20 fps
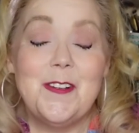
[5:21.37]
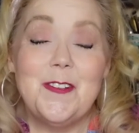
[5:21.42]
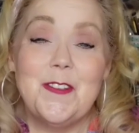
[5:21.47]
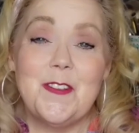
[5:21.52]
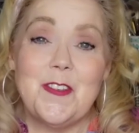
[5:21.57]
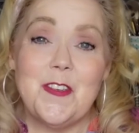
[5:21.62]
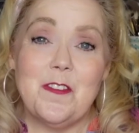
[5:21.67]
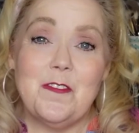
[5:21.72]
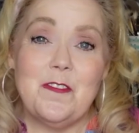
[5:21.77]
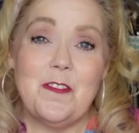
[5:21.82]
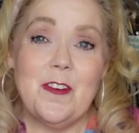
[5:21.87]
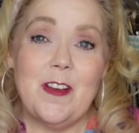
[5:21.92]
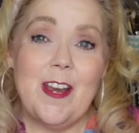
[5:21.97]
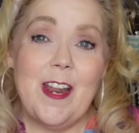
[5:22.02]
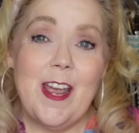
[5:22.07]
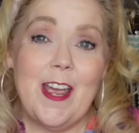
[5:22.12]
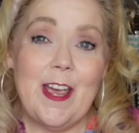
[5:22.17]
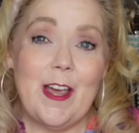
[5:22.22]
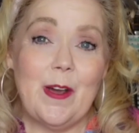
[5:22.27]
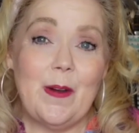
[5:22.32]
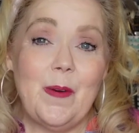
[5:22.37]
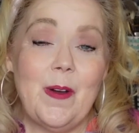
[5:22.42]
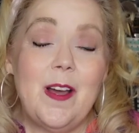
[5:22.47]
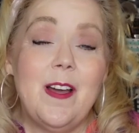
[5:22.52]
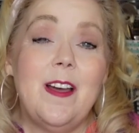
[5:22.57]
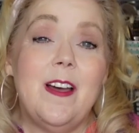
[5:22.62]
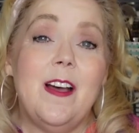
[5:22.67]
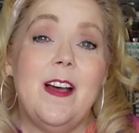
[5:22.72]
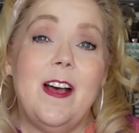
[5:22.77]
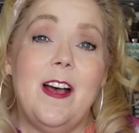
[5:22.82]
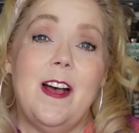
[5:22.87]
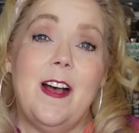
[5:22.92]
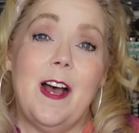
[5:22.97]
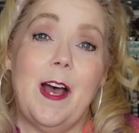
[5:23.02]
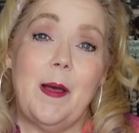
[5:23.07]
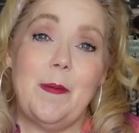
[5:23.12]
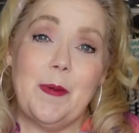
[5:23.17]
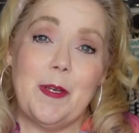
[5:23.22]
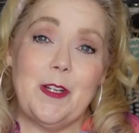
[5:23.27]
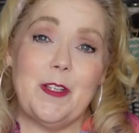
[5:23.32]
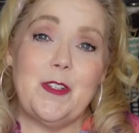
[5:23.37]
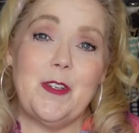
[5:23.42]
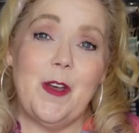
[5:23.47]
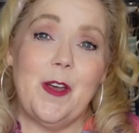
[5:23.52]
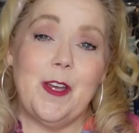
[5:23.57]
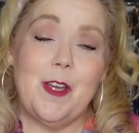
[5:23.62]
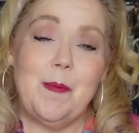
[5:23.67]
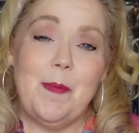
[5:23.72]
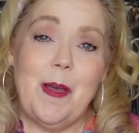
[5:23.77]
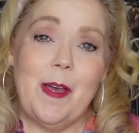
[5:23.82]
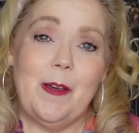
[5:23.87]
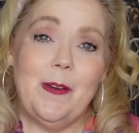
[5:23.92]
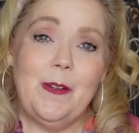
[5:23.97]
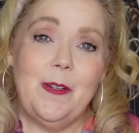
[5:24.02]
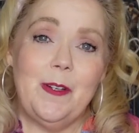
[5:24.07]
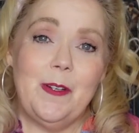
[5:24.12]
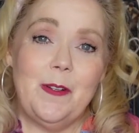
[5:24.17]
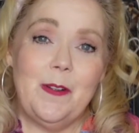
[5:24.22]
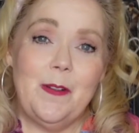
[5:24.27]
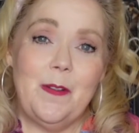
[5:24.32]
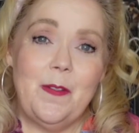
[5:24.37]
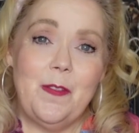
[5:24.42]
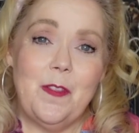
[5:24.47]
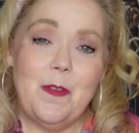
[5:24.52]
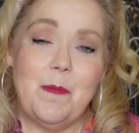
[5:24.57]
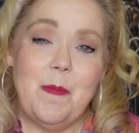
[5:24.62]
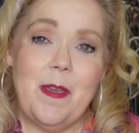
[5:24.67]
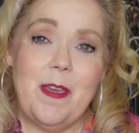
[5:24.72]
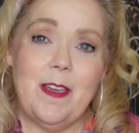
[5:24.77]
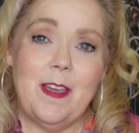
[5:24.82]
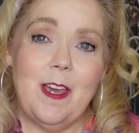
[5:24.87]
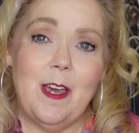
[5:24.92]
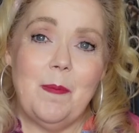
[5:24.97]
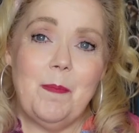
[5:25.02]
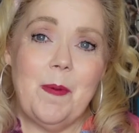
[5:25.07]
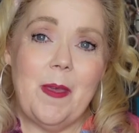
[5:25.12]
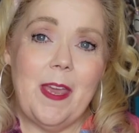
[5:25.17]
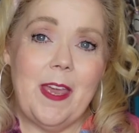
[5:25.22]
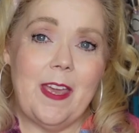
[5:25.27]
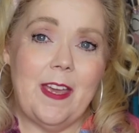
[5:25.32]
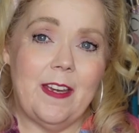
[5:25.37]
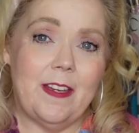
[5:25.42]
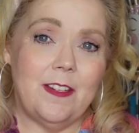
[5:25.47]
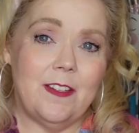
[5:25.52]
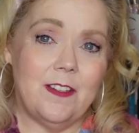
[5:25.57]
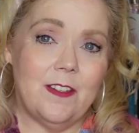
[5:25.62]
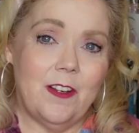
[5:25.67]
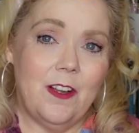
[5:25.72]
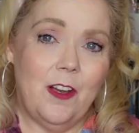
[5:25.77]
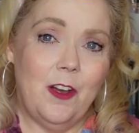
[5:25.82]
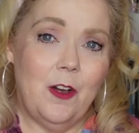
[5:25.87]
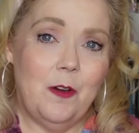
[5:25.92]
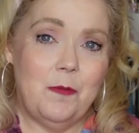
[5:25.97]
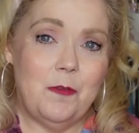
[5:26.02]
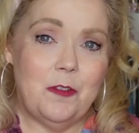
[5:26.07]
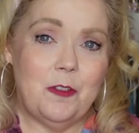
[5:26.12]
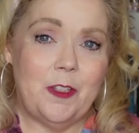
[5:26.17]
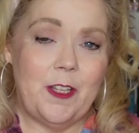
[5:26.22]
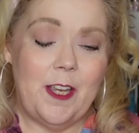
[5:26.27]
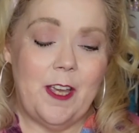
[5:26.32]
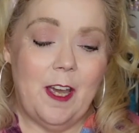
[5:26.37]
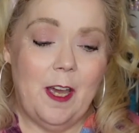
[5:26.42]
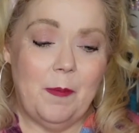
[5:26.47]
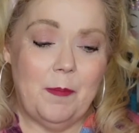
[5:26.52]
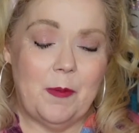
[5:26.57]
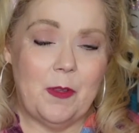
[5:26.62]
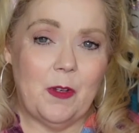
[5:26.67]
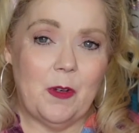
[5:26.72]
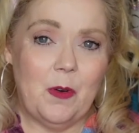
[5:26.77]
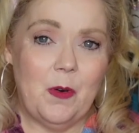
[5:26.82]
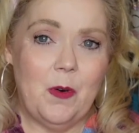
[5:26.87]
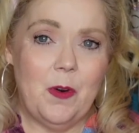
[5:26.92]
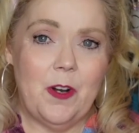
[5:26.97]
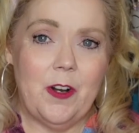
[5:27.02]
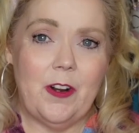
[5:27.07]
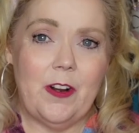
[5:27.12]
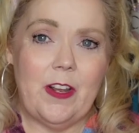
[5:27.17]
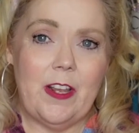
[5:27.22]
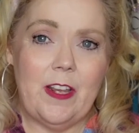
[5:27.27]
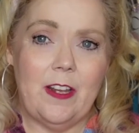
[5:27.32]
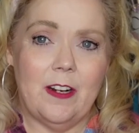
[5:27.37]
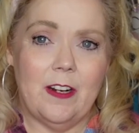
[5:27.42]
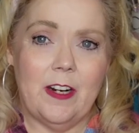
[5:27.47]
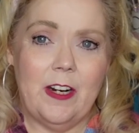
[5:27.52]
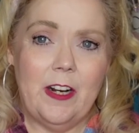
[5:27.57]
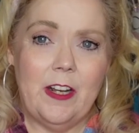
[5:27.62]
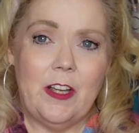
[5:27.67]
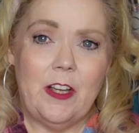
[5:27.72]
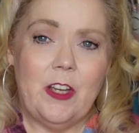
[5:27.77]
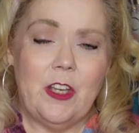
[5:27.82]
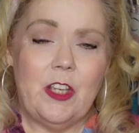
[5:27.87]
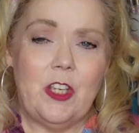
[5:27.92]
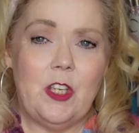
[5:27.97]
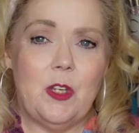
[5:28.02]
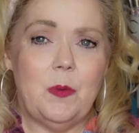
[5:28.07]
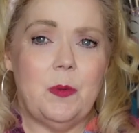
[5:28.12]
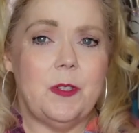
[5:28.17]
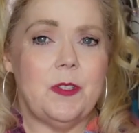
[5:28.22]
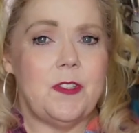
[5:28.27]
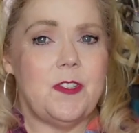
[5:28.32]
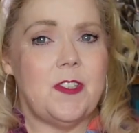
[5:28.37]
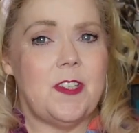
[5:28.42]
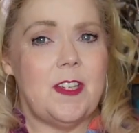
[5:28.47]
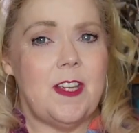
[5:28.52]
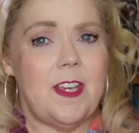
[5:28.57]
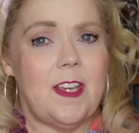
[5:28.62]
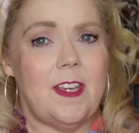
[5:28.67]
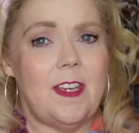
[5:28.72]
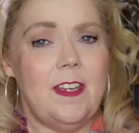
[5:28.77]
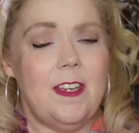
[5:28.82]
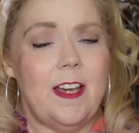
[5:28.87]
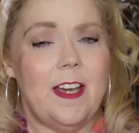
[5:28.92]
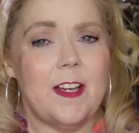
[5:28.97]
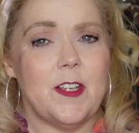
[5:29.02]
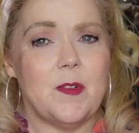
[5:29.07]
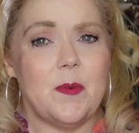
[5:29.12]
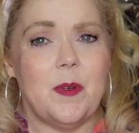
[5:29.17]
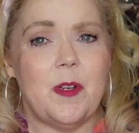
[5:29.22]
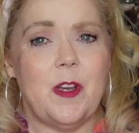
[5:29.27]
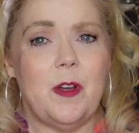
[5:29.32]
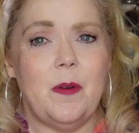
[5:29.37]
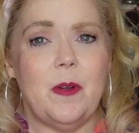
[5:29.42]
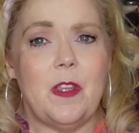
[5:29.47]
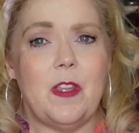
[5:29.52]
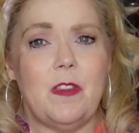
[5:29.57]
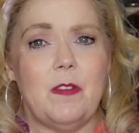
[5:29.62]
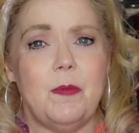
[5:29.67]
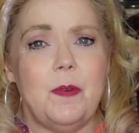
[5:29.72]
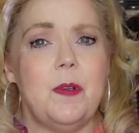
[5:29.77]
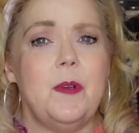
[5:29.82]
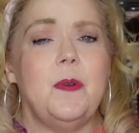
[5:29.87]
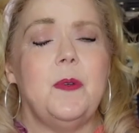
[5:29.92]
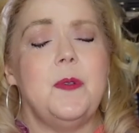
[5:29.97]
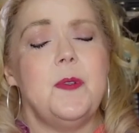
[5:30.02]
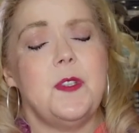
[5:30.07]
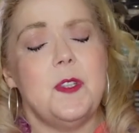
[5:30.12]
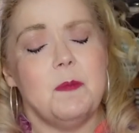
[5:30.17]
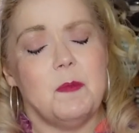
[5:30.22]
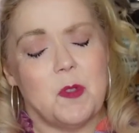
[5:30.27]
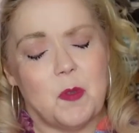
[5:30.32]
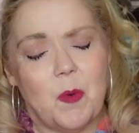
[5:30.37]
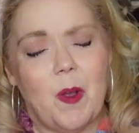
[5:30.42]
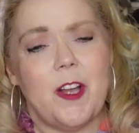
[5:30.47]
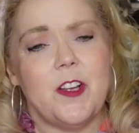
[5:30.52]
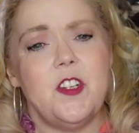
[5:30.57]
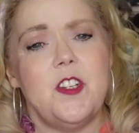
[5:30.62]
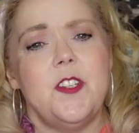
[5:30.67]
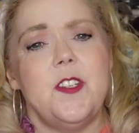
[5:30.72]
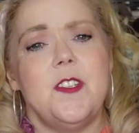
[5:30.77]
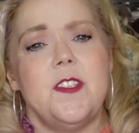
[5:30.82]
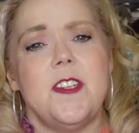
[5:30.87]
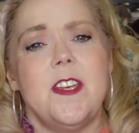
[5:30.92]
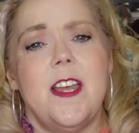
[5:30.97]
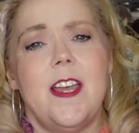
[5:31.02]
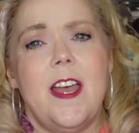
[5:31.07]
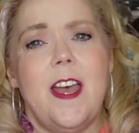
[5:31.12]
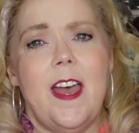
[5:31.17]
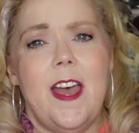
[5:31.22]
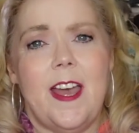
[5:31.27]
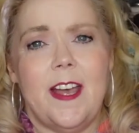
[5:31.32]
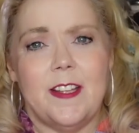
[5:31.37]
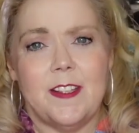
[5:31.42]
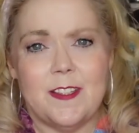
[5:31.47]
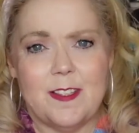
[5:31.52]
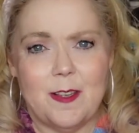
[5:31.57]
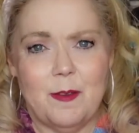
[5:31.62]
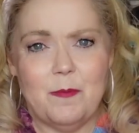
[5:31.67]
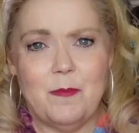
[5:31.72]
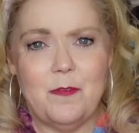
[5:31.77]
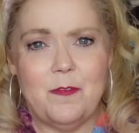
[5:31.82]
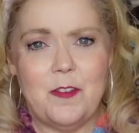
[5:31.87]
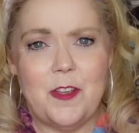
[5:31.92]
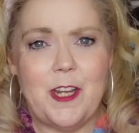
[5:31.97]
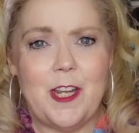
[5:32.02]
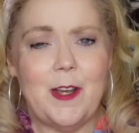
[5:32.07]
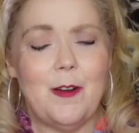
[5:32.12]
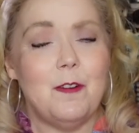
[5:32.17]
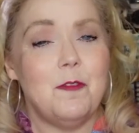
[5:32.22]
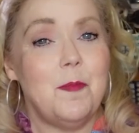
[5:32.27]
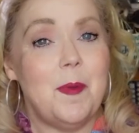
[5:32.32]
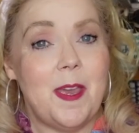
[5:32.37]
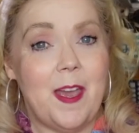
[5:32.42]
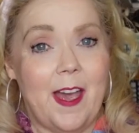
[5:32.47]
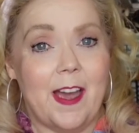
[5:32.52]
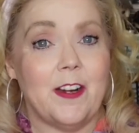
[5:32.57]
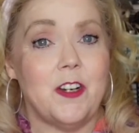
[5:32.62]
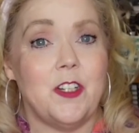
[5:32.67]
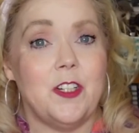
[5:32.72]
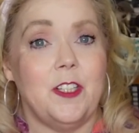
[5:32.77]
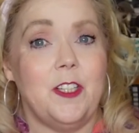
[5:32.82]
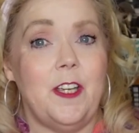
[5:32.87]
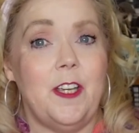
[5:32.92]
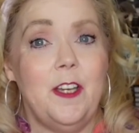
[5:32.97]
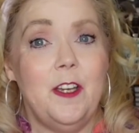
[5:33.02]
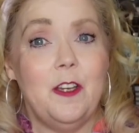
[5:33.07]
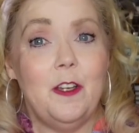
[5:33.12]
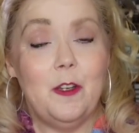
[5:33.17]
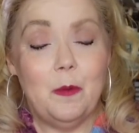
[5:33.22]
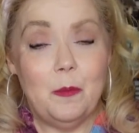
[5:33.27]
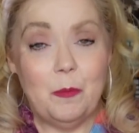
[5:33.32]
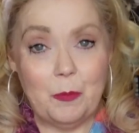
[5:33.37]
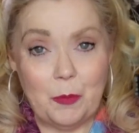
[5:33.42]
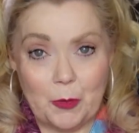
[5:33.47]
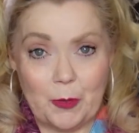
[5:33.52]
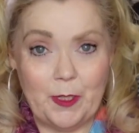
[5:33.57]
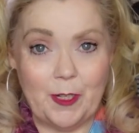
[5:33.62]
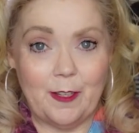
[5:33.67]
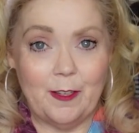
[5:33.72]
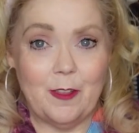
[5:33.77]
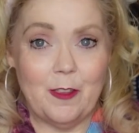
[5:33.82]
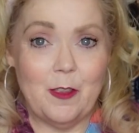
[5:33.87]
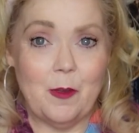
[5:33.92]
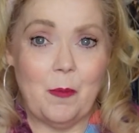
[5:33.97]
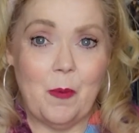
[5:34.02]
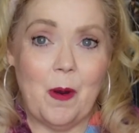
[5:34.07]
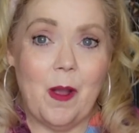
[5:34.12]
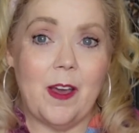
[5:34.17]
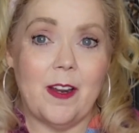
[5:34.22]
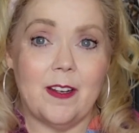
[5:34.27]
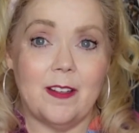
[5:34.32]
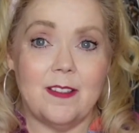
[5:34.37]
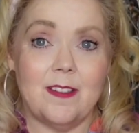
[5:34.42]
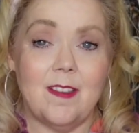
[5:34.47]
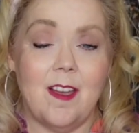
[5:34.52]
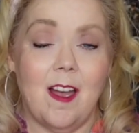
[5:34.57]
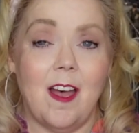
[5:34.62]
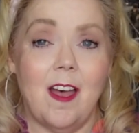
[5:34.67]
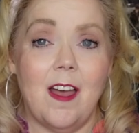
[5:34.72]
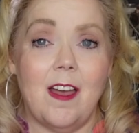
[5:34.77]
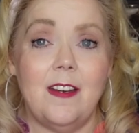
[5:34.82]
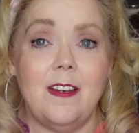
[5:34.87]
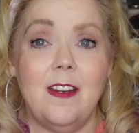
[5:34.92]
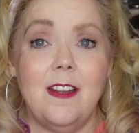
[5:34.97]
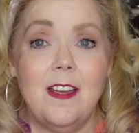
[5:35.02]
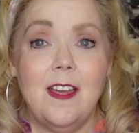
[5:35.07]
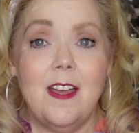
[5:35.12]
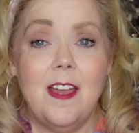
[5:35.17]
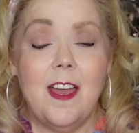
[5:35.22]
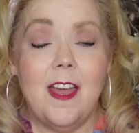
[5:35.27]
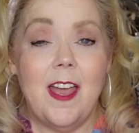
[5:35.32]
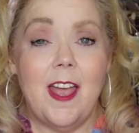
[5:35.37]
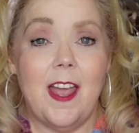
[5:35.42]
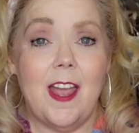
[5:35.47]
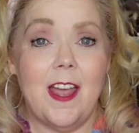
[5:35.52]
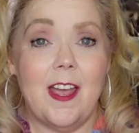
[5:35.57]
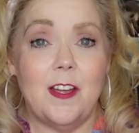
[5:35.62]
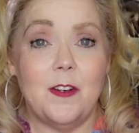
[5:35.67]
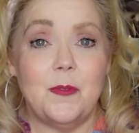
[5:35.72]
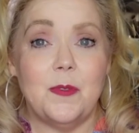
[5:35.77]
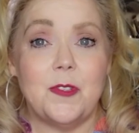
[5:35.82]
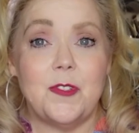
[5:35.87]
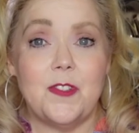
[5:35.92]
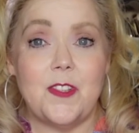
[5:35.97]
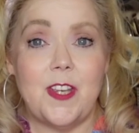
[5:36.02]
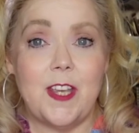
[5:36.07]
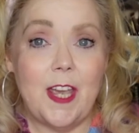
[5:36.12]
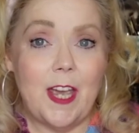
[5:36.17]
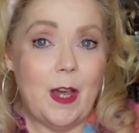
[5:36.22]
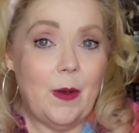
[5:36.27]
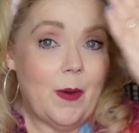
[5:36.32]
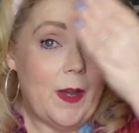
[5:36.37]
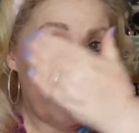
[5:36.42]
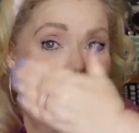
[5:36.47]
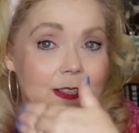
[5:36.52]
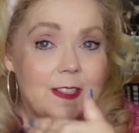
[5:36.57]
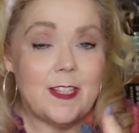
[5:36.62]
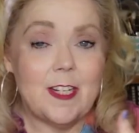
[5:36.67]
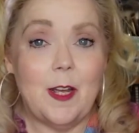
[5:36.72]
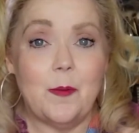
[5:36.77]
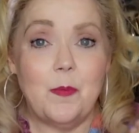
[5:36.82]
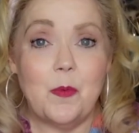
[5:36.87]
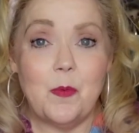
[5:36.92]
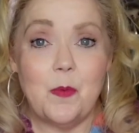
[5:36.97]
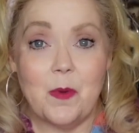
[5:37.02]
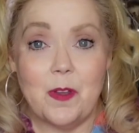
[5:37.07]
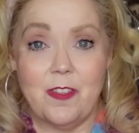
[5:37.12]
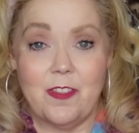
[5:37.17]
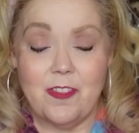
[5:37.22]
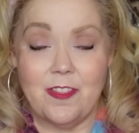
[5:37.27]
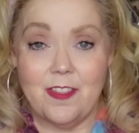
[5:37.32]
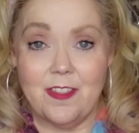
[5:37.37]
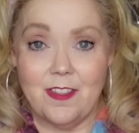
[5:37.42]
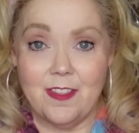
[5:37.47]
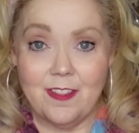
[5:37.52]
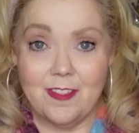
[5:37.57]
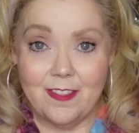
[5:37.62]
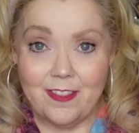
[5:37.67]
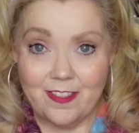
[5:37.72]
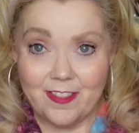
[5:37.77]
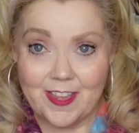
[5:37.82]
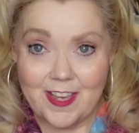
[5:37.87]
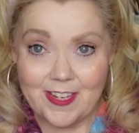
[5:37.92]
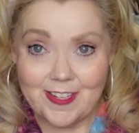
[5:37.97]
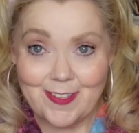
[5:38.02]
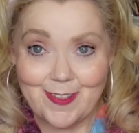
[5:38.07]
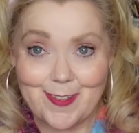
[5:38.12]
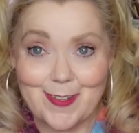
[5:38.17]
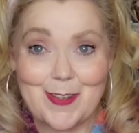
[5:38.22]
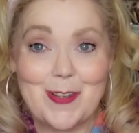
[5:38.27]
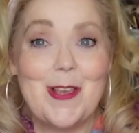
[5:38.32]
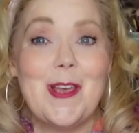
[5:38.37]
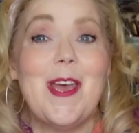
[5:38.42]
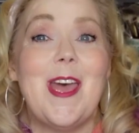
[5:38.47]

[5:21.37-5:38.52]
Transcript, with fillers: So for now, I'm going to talk about the makeup, and hopefully up in the corner here you will see, as we're going through some swatches and some video of me actually putting the products on, and we'll see how I ended up with this.